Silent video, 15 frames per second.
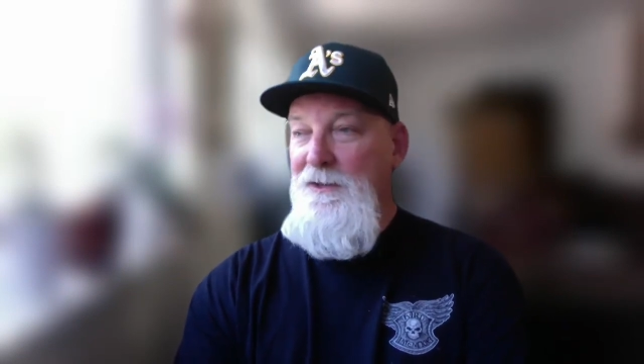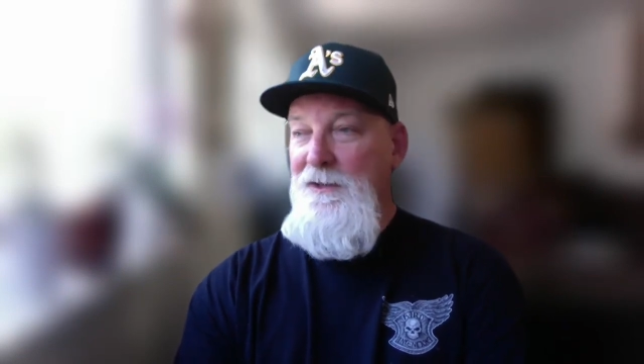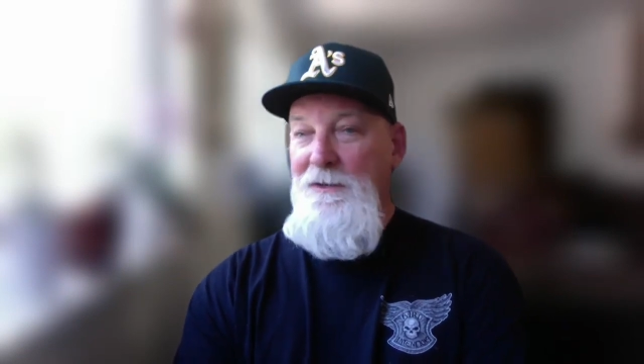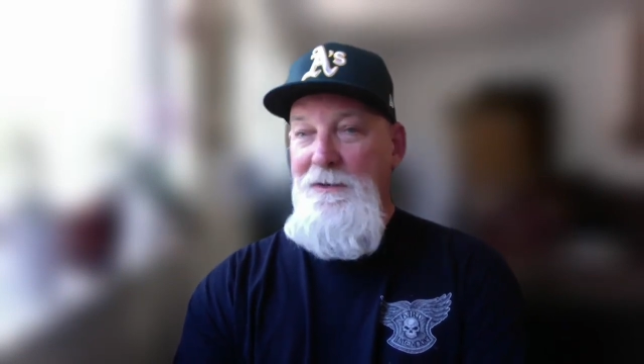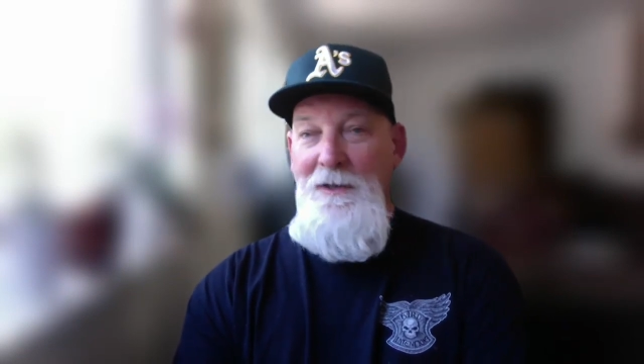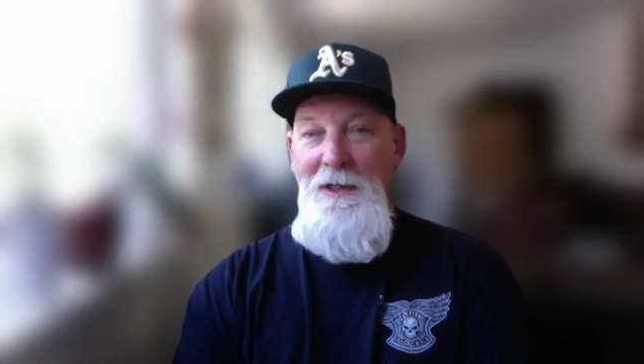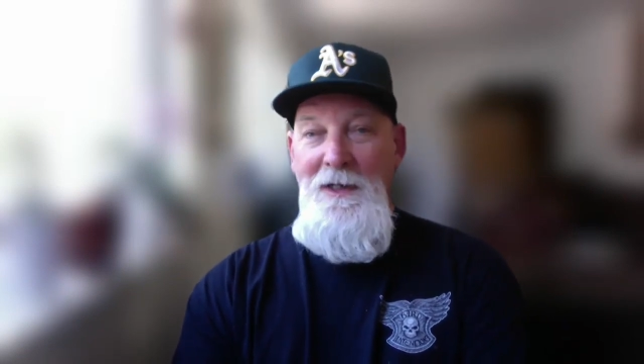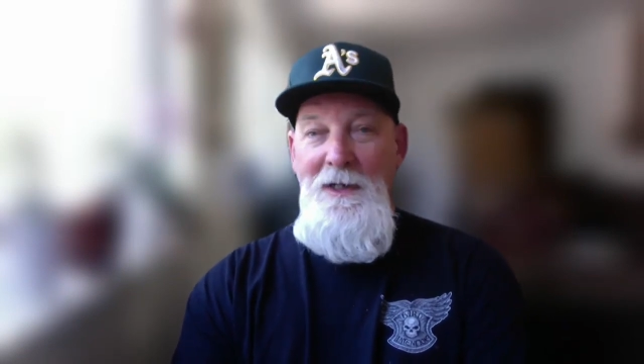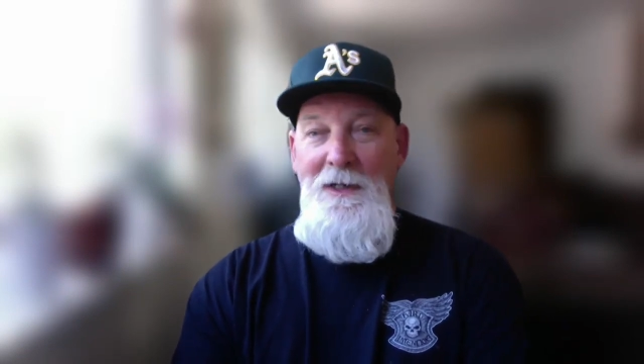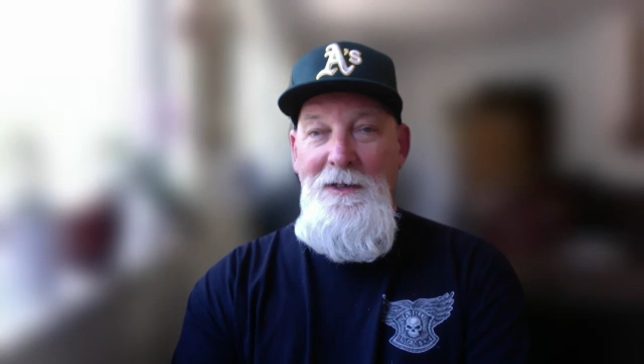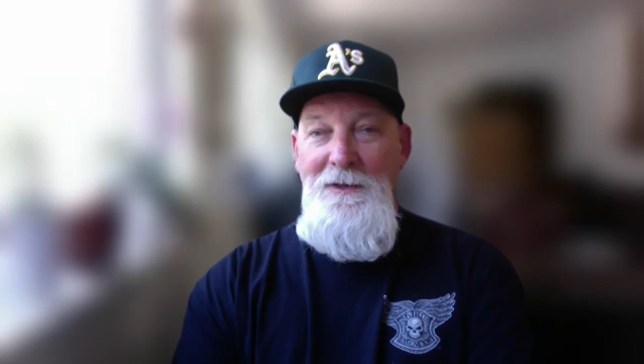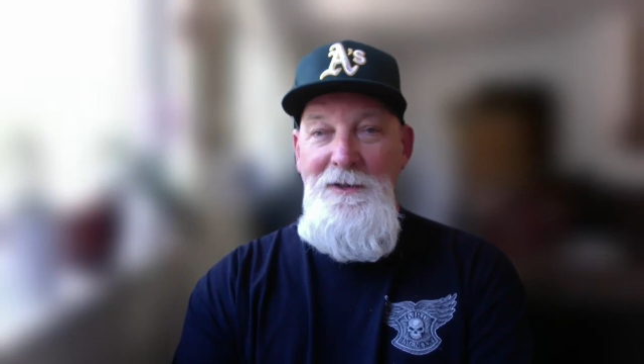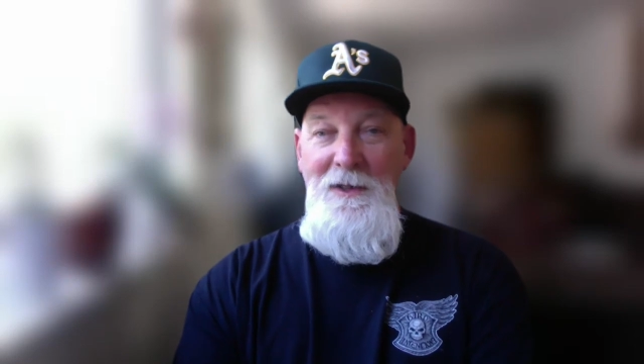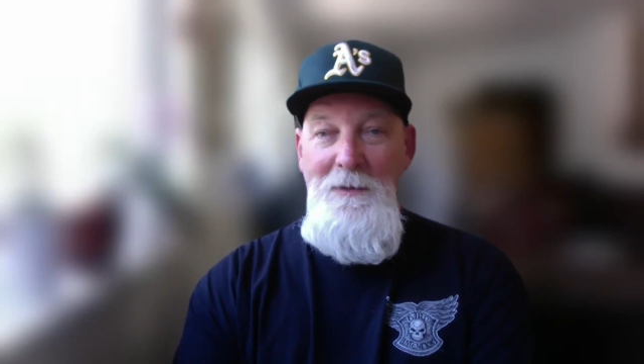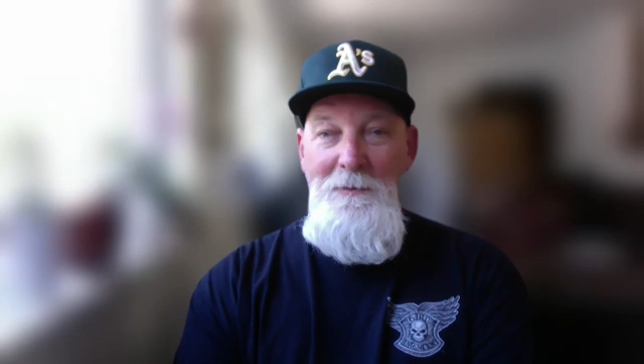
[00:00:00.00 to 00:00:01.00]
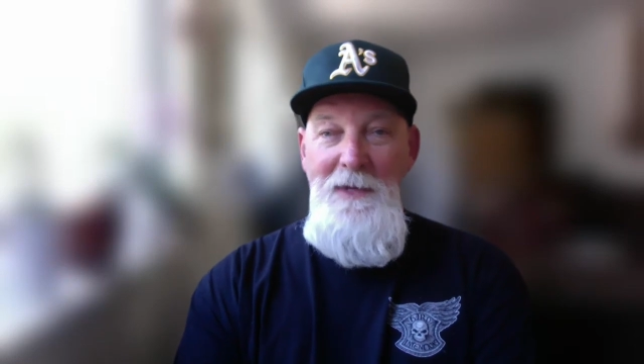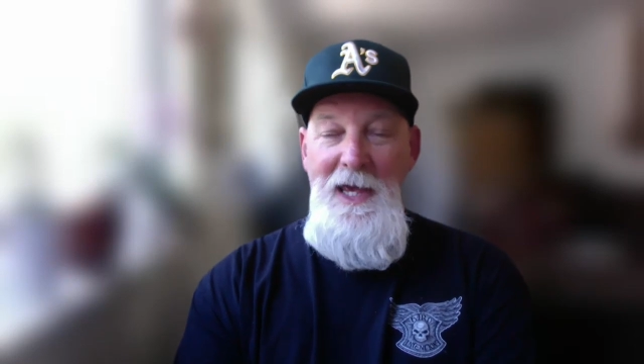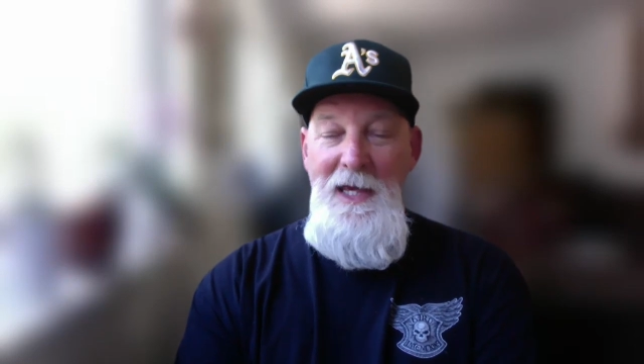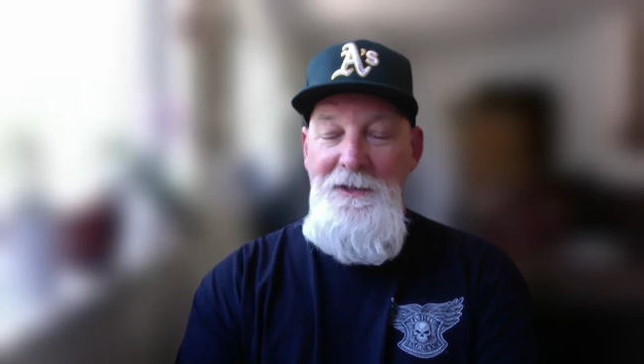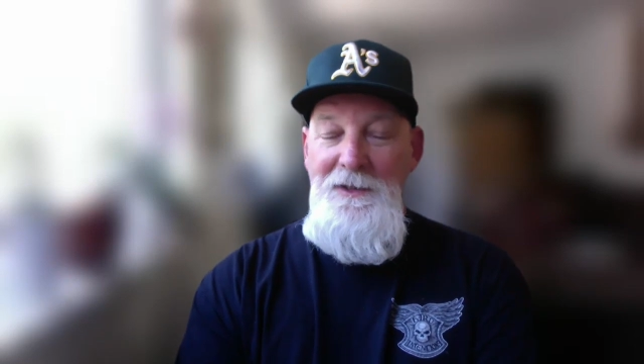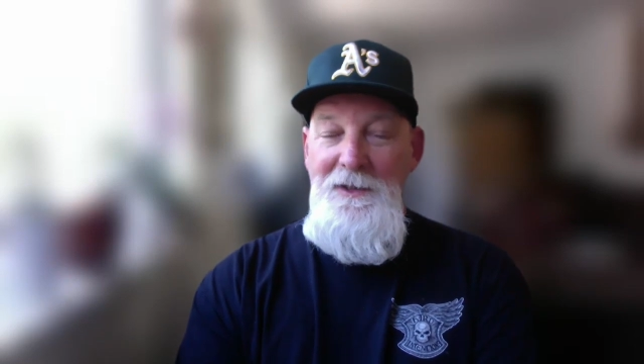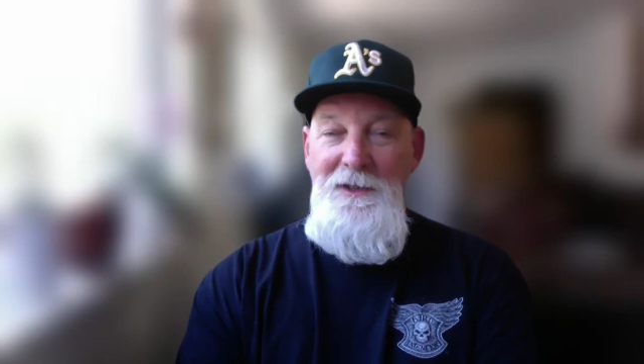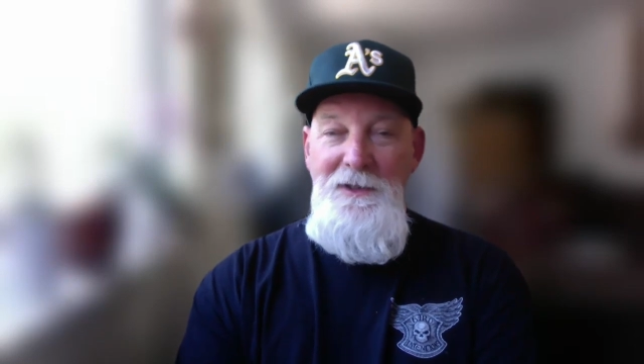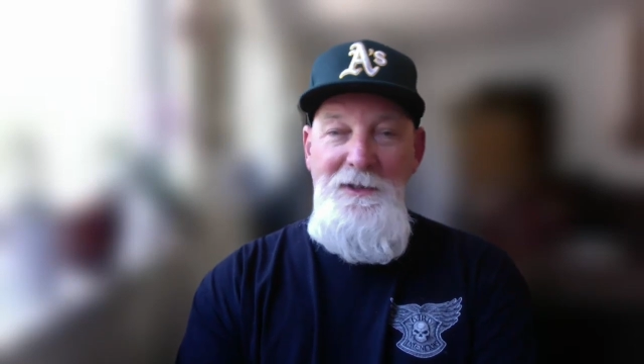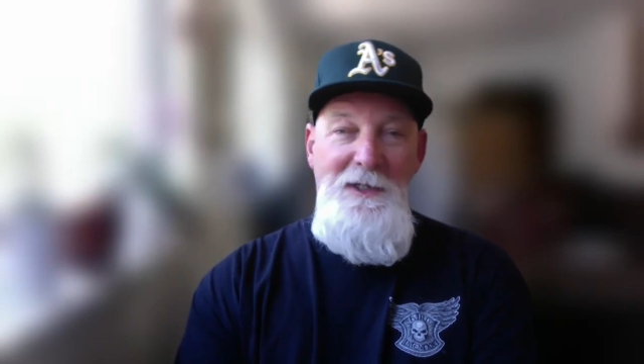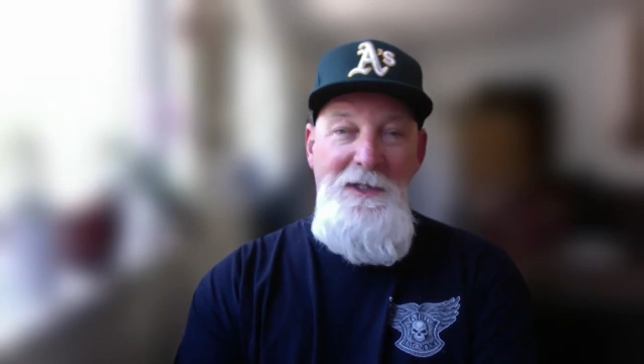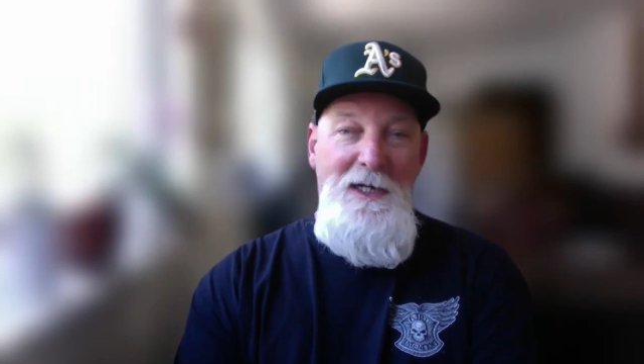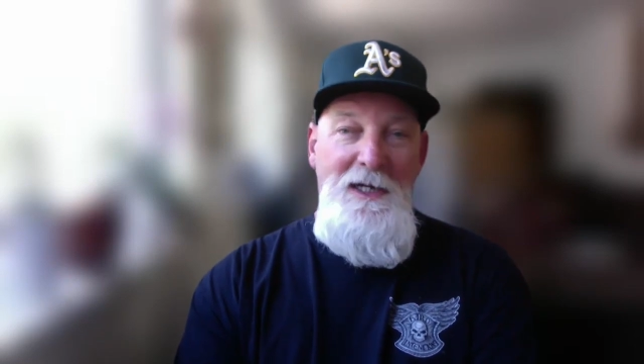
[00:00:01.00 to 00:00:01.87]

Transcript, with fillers: In some cases,